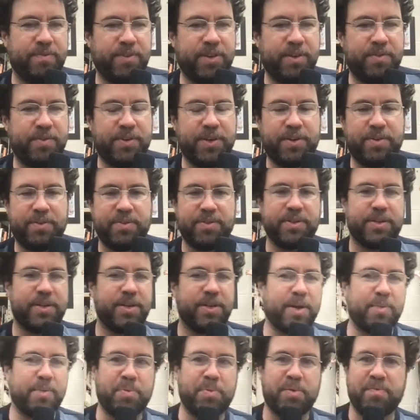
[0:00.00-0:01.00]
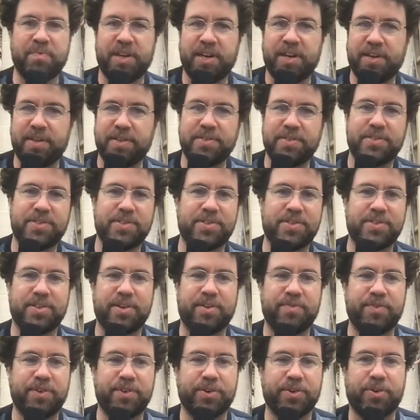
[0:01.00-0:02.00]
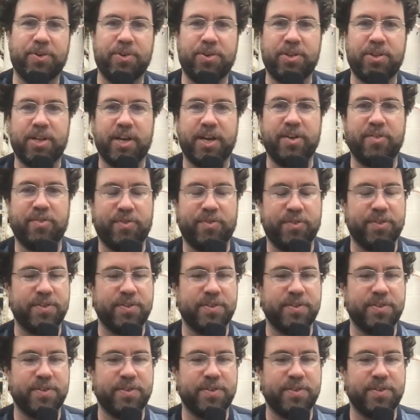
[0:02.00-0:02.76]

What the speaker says: maybe a couple minutes of your whole life.